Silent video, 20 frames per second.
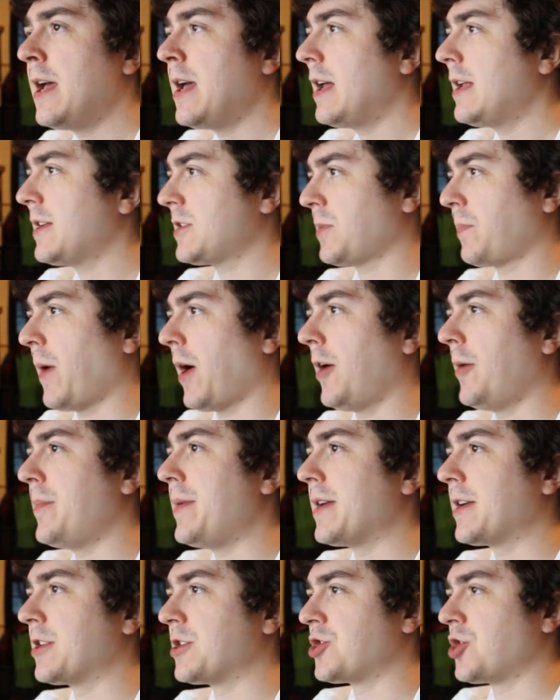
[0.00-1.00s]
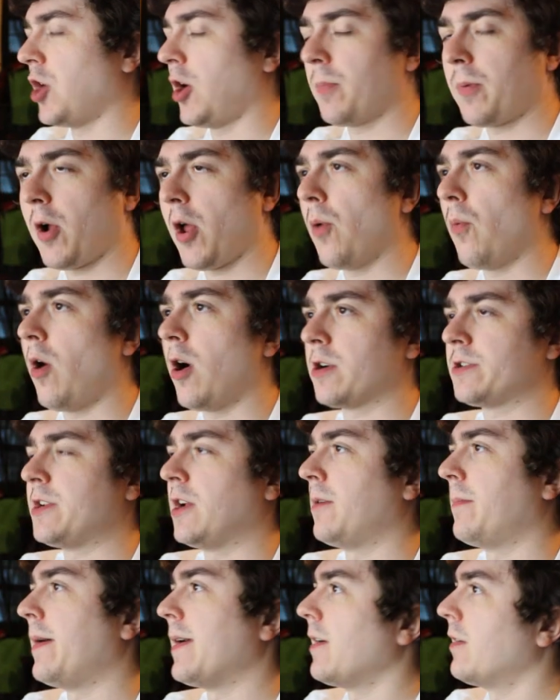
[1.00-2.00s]
This will probably be a good show. I'll probably watch
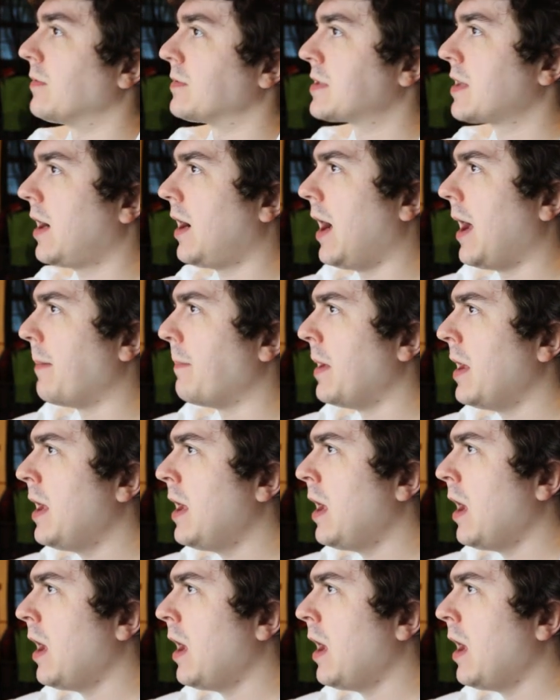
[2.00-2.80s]
that on my own time.